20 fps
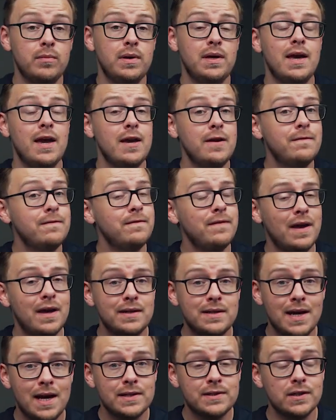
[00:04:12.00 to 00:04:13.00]
be a
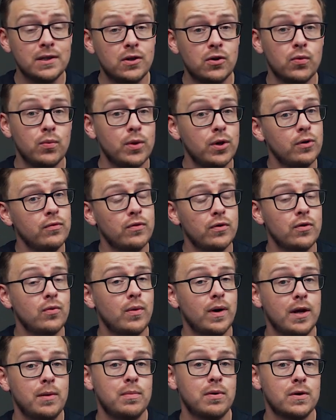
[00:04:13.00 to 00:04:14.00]
fantastic career for the
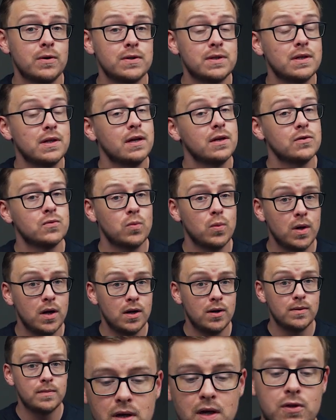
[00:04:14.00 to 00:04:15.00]
right person as
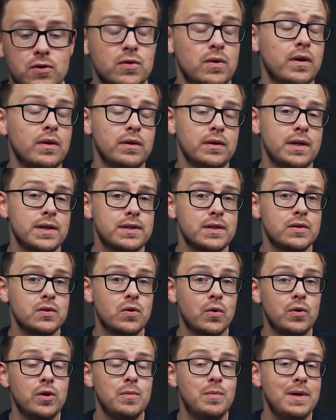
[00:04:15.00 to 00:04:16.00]
well. Next one on the list is
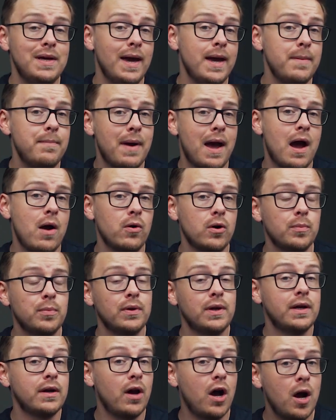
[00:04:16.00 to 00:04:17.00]
going to be a power
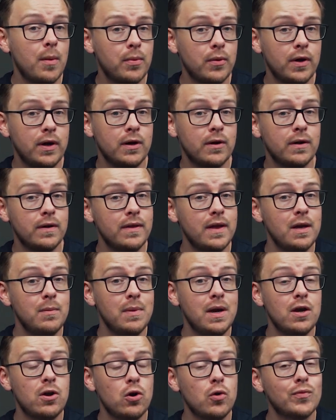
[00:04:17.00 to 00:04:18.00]
plant operator and they
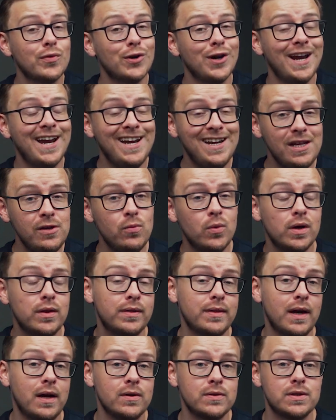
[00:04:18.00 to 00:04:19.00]
make over
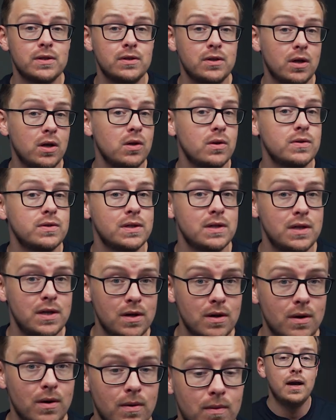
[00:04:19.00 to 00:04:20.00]
$81,000 a
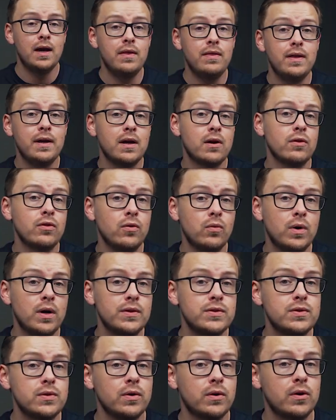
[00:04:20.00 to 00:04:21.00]
year. And they are the
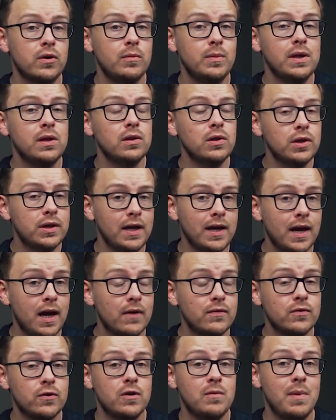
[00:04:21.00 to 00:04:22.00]
ones who are going to be looking
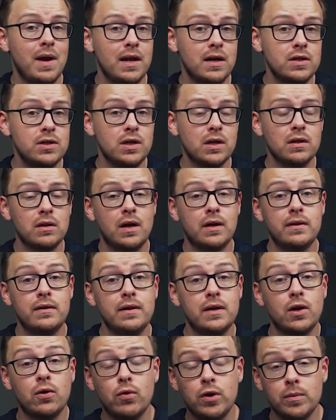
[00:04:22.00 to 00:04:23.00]
after and managing a lot of the
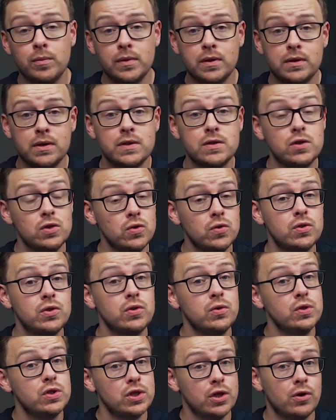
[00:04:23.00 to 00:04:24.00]
equipment that's used
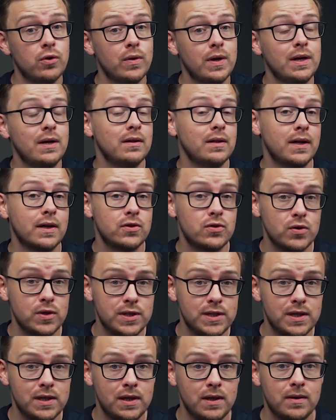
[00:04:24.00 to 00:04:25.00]
to generate
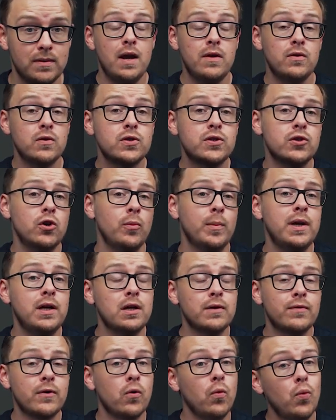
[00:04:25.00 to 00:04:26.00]
electricity. And there's so many
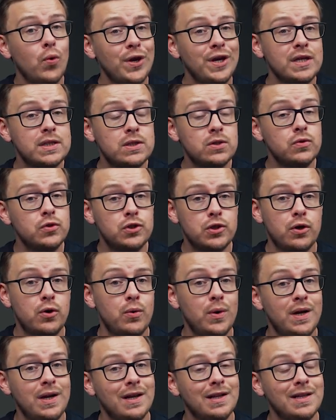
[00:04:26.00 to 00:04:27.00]
different ways to
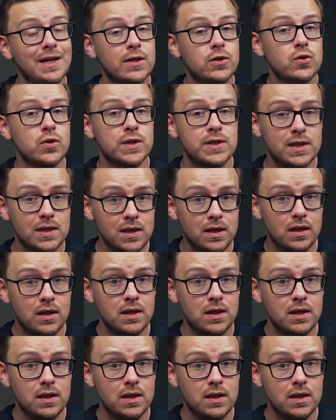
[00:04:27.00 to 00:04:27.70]
generate electricity